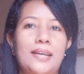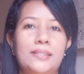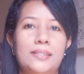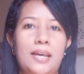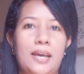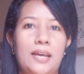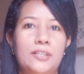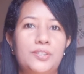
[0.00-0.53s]

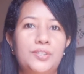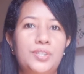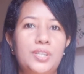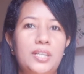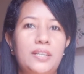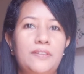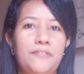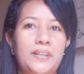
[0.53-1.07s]
had
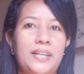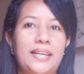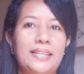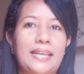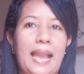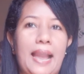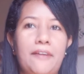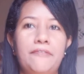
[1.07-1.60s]
significant
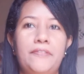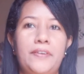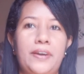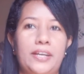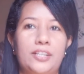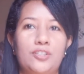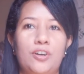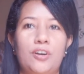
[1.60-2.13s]

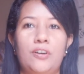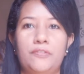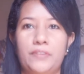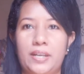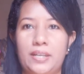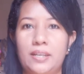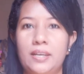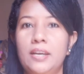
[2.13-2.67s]
effect of
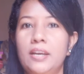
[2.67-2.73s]
an